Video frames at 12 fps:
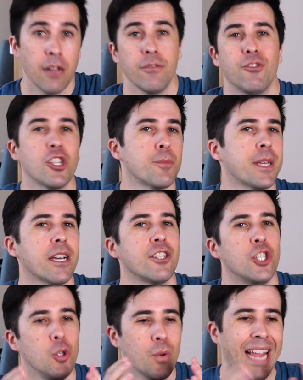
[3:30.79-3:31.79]
Just
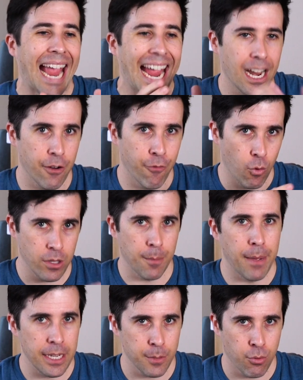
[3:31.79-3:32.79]
because you can afford the
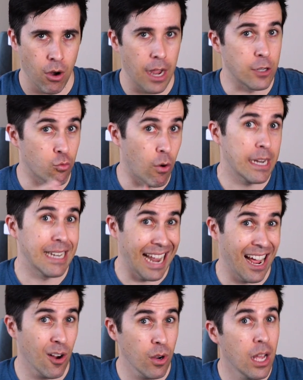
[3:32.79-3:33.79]
best prize right
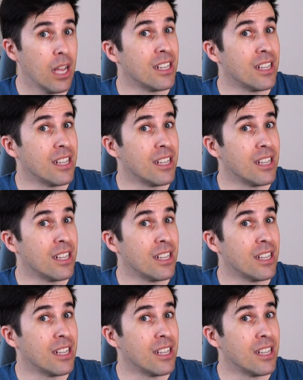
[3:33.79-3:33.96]
now